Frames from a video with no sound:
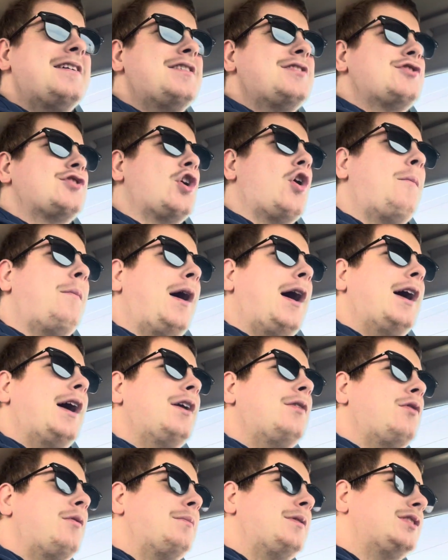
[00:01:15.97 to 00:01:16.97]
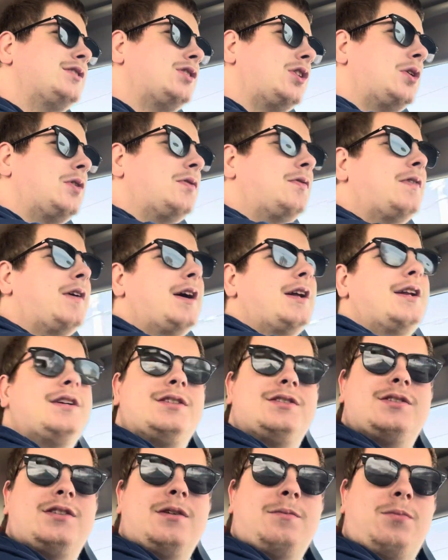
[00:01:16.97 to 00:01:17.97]
Joe Biden will be certified
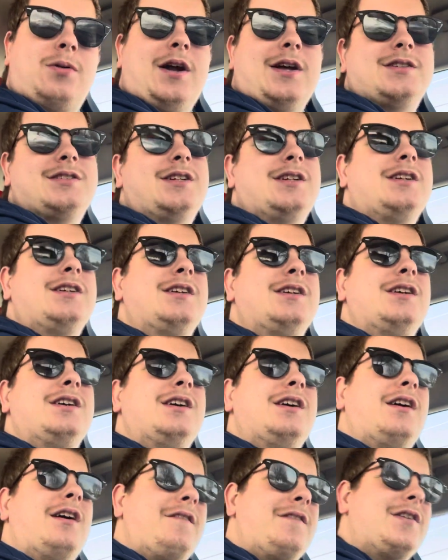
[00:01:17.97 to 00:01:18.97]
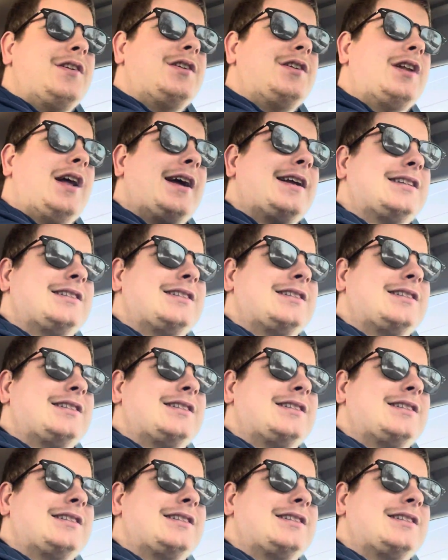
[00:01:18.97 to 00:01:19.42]
as the president of the United